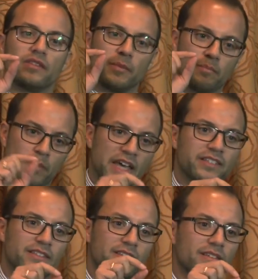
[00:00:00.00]
the
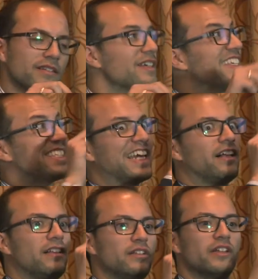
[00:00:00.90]
best
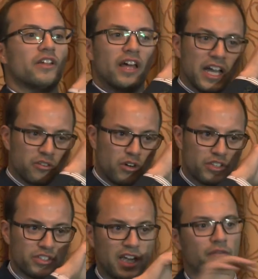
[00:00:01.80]
cell
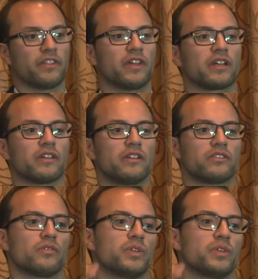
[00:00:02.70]
across everything. So